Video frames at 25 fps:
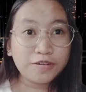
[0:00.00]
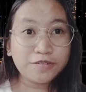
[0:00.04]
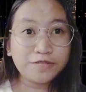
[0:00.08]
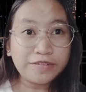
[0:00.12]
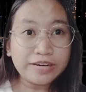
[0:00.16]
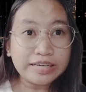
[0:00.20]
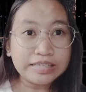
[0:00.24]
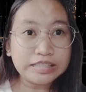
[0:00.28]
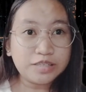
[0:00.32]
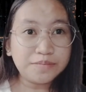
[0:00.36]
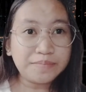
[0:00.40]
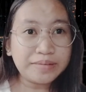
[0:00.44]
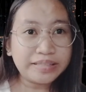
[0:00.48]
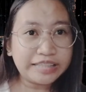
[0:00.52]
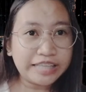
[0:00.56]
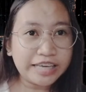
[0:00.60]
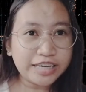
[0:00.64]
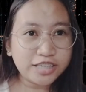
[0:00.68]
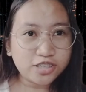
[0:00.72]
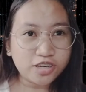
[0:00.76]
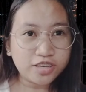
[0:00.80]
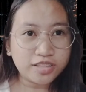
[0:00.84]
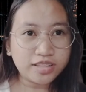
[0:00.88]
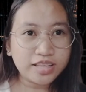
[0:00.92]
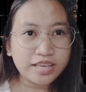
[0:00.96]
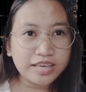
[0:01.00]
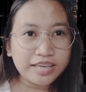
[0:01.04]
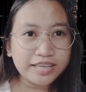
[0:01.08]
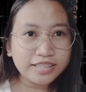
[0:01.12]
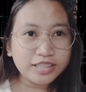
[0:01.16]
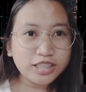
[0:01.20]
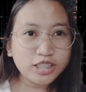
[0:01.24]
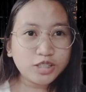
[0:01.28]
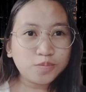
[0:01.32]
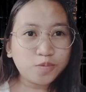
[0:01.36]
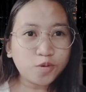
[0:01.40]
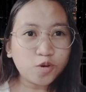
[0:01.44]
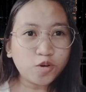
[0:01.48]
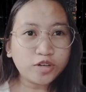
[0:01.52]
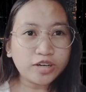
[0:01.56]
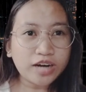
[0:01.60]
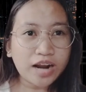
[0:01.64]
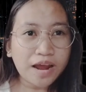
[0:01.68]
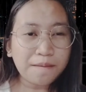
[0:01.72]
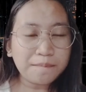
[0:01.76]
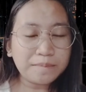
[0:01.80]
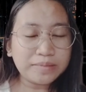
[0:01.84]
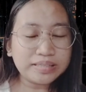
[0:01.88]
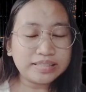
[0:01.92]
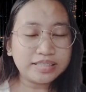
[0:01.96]
First limitation, this
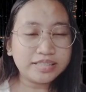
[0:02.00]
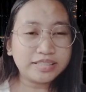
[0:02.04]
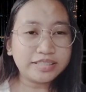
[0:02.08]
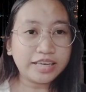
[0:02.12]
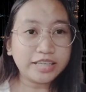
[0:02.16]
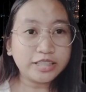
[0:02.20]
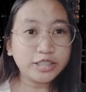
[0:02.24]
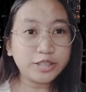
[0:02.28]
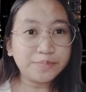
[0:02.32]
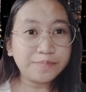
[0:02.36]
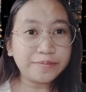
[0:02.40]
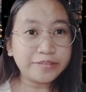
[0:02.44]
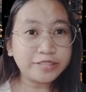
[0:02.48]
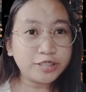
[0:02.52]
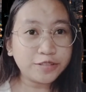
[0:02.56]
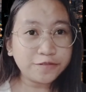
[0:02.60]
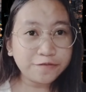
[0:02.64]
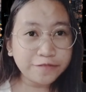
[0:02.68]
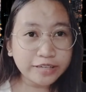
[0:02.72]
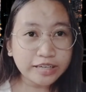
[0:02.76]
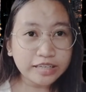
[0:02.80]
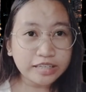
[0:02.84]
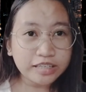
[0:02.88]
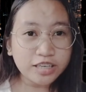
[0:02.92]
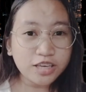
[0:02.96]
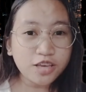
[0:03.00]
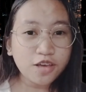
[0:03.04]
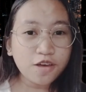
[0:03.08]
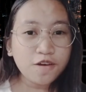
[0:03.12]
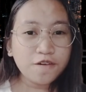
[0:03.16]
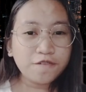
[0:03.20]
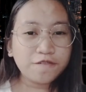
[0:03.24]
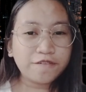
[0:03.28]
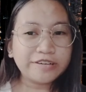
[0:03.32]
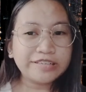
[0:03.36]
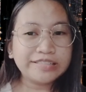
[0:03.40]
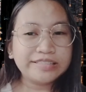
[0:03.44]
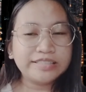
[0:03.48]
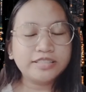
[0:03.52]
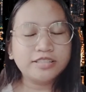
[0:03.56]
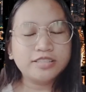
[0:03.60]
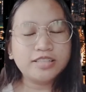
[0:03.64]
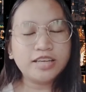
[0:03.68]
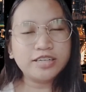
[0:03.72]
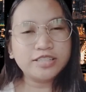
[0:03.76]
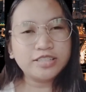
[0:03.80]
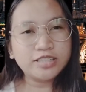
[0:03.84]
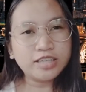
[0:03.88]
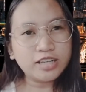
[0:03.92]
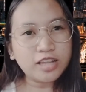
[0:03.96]
program is designed specifically for
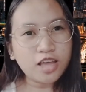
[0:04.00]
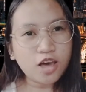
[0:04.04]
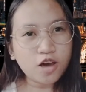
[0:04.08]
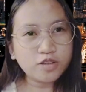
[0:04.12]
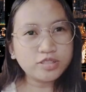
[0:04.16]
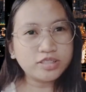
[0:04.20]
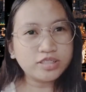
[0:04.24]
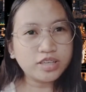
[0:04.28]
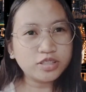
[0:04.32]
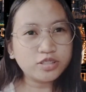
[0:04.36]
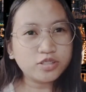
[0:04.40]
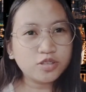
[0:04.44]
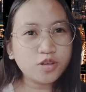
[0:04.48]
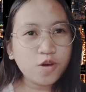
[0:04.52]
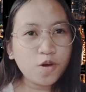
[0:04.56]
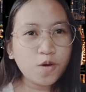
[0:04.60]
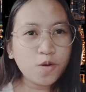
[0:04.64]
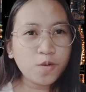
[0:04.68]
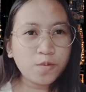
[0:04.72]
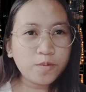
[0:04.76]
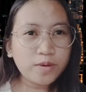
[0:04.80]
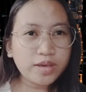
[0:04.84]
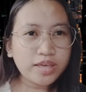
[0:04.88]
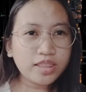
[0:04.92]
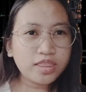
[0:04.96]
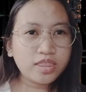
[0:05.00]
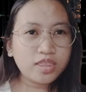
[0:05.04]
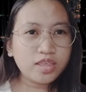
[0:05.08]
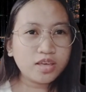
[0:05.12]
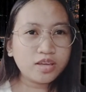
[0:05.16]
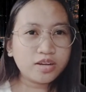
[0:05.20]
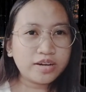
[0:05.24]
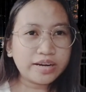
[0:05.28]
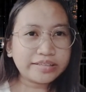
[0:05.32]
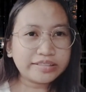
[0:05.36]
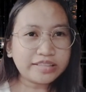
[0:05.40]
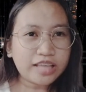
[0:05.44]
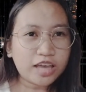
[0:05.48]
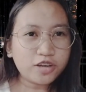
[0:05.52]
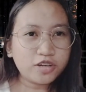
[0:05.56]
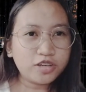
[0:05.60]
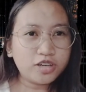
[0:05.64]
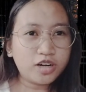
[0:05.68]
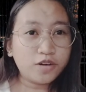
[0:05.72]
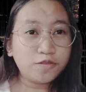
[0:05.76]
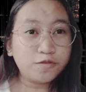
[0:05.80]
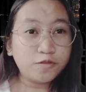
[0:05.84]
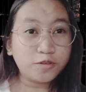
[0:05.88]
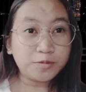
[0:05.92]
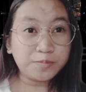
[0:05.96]
residential houses with
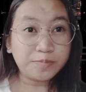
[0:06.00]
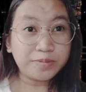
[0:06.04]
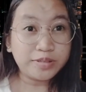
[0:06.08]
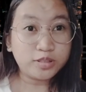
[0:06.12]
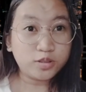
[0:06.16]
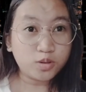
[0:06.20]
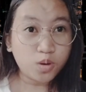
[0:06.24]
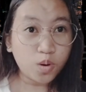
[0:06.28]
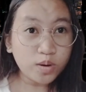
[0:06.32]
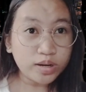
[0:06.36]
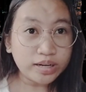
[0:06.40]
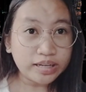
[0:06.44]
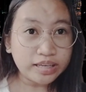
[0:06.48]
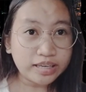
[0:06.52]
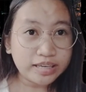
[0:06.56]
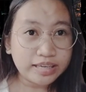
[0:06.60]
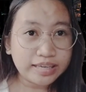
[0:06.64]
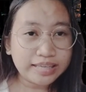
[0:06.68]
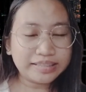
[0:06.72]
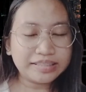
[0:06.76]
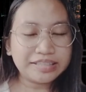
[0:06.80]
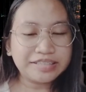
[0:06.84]
rectangular footprints only.